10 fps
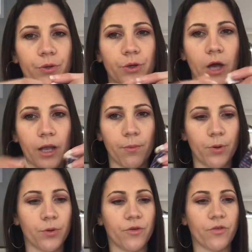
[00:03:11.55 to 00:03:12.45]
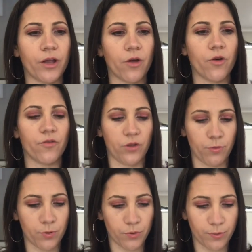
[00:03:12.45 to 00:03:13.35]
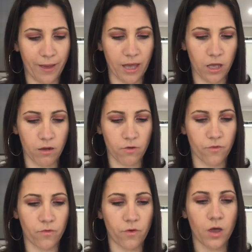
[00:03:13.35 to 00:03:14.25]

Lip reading: You kind of pull the front off and you pull the backing off.